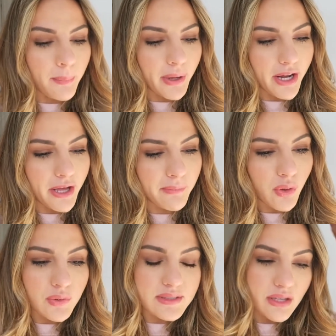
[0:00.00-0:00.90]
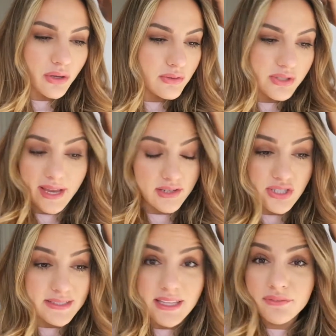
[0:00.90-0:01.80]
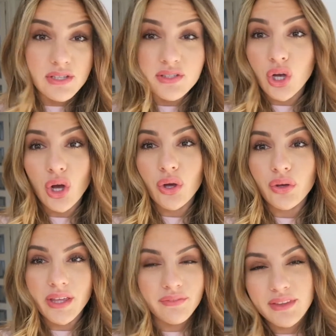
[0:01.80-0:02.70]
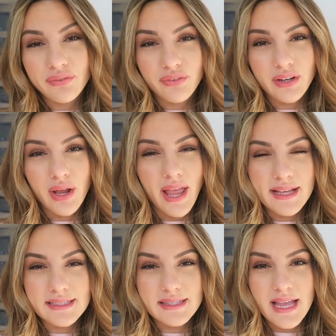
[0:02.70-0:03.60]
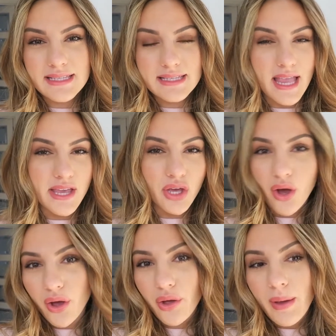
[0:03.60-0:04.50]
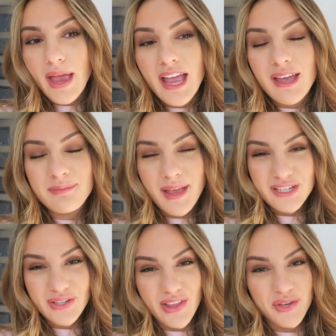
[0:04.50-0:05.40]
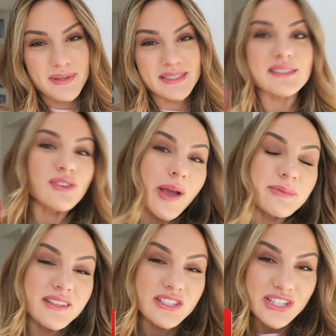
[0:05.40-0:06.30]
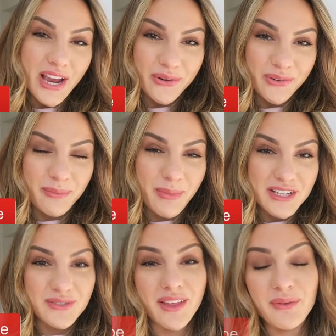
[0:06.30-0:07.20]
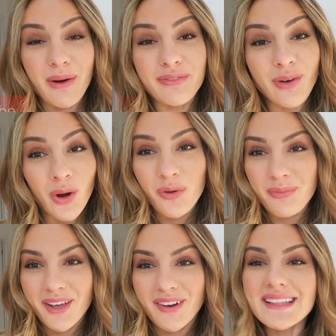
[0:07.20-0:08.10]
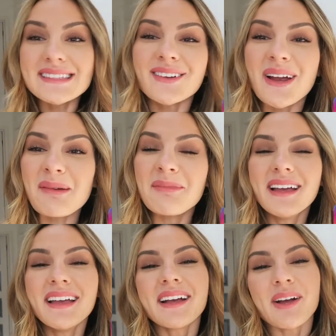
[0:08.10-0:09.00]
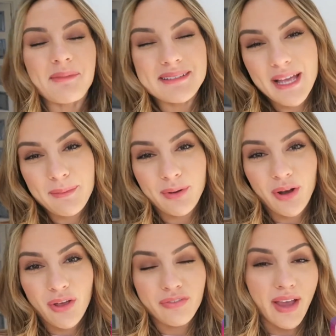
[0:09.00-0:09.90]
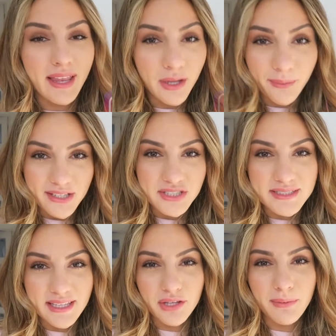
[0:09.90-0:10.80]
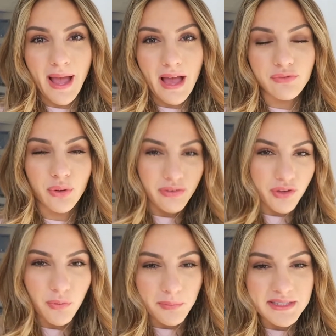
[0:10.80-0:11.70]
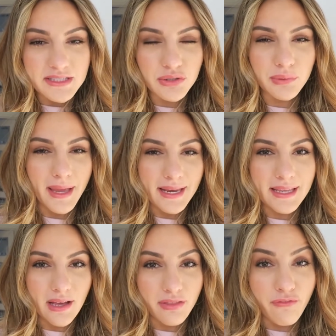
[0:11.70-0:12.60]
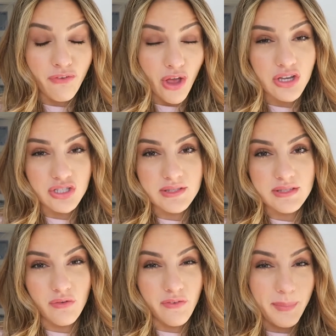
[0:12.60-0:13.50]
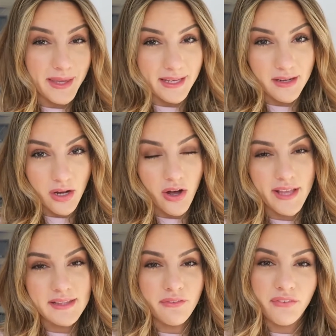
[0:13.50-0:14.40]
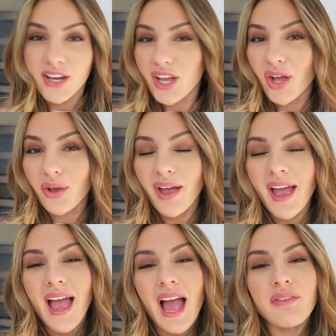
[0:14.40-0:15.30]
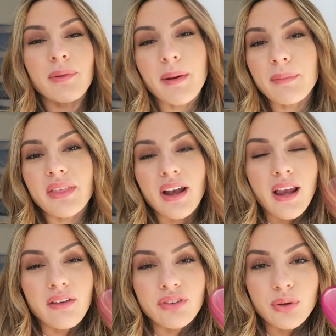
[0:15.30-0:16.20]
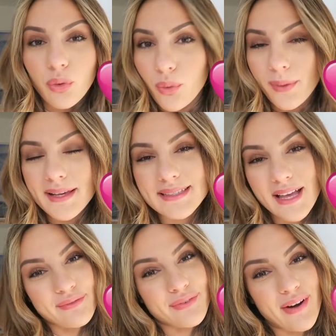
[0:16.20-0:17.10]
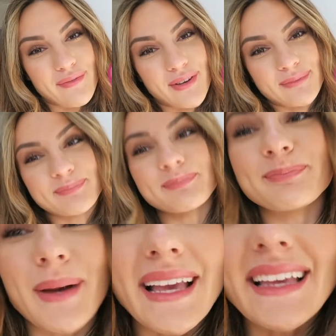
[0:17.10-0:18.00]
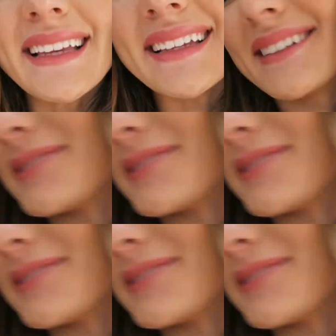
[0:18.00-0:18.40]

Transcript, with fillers: But also, yeah, just give those a go, give different exercises a go. And make sure that you're subscribed to this channel and make sure that you are following me on Instagram. Comment down below for any questions that you have, or if you want me to do any other versions of a beginner guide video. And remember that I love you always and forever. Bye.